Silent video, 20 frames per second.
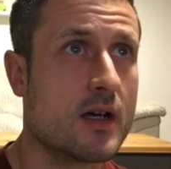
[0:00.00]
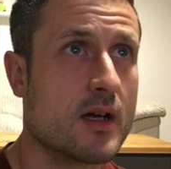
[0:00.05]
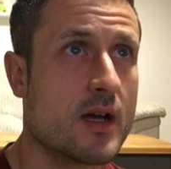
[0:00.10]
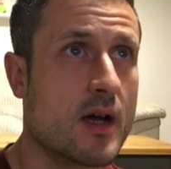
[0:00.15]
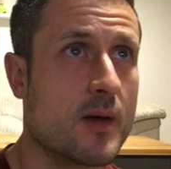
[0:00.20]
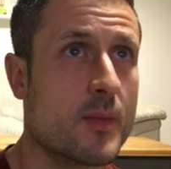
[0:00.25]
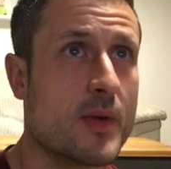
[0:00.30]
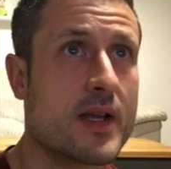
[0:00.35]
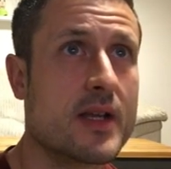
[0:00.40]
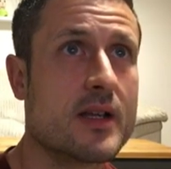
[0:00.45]
I
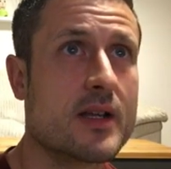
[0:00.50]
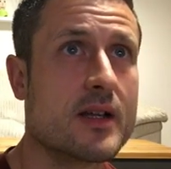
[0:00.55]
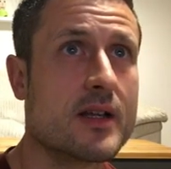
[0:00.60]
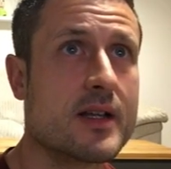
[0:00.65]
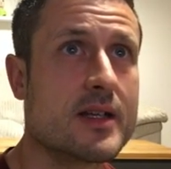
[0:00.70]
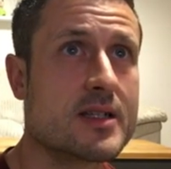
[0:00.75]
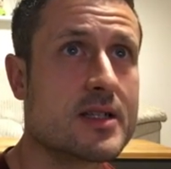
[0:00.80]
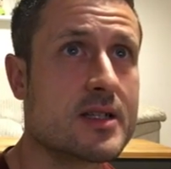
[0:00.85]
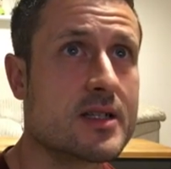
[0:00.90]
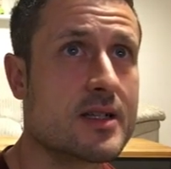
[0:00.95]
mean,
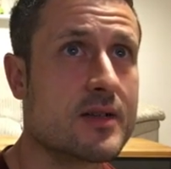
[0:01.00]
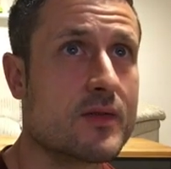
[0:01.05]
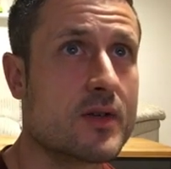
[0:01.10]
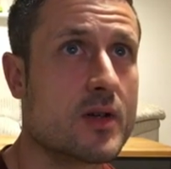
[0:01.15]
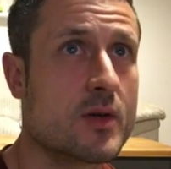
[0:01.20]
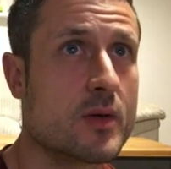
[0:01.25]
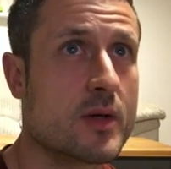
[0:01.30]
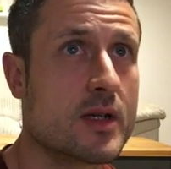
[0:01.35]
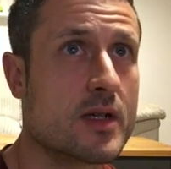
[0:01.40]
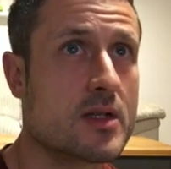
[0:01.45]
let's just have a
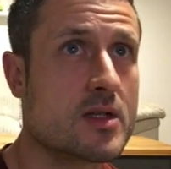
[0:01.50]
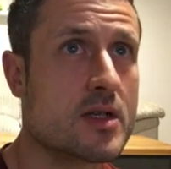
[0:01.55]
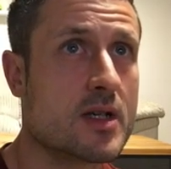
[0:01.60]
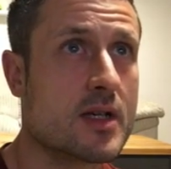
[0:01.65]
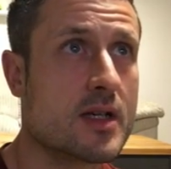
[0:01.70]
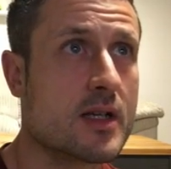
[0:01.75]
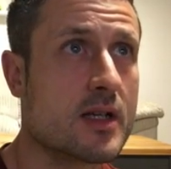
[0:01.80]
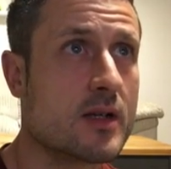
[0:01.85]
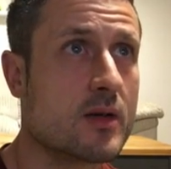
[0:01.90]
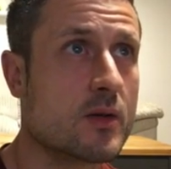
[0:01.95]
quick
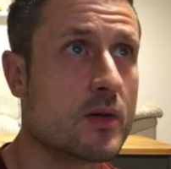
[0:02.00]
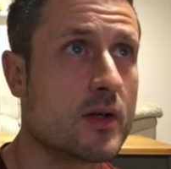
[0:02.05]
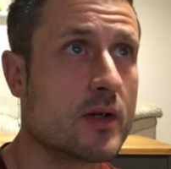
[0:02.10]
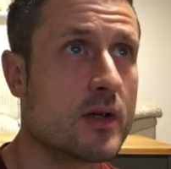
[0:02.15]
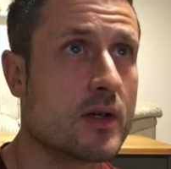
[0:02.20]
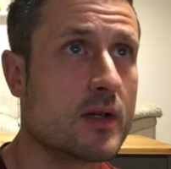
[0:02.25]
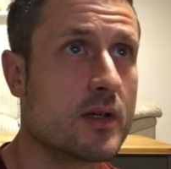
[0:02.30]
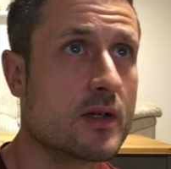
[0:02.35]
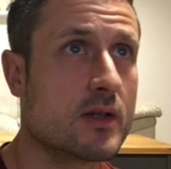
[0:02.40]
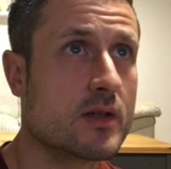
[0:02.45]
cheeky little look.
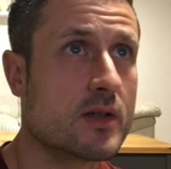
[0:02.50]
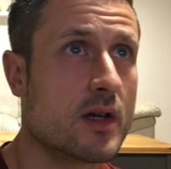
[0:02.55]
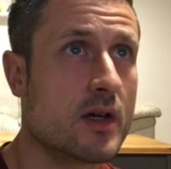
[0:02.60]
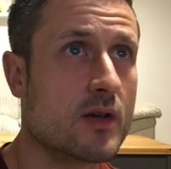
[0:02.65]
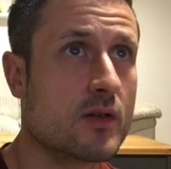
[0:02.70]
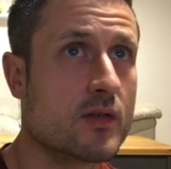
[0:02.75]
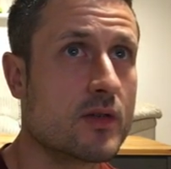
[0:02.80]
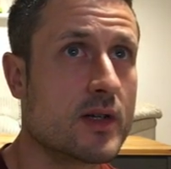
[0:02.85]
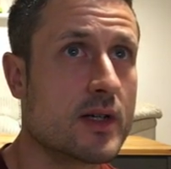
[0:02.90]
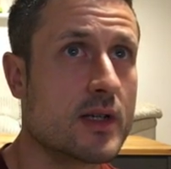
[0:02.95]
Dark
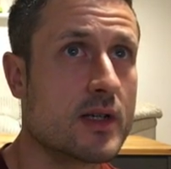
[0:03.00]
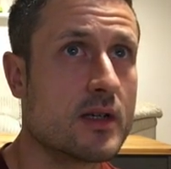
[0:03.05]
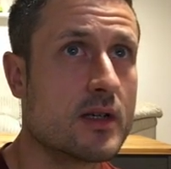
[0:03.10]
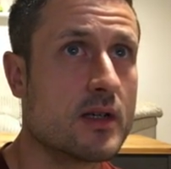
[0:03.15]
green.